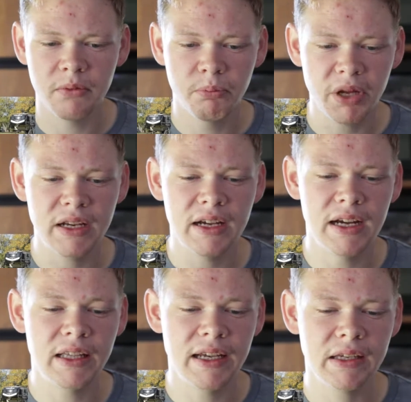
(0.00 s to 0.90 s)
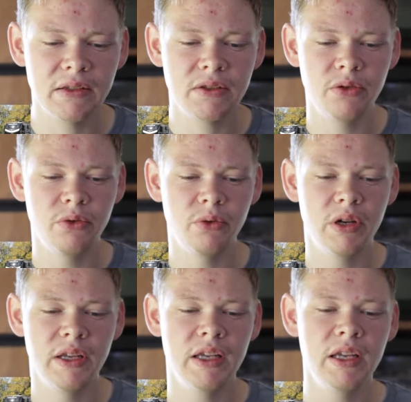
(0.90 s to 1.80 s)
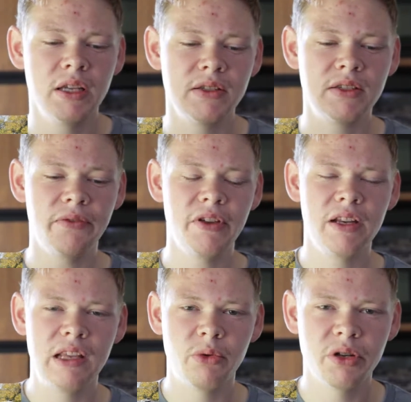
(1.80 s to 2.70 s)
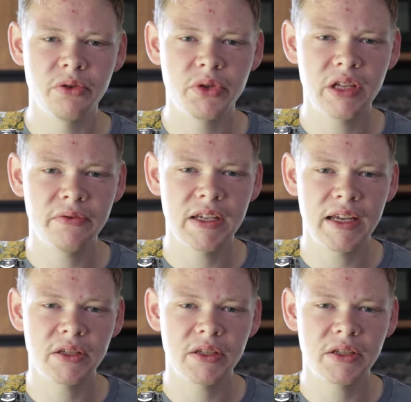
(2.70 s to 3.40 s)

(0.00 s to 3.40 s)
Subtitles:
But I like to stuff it in the original stuff sack,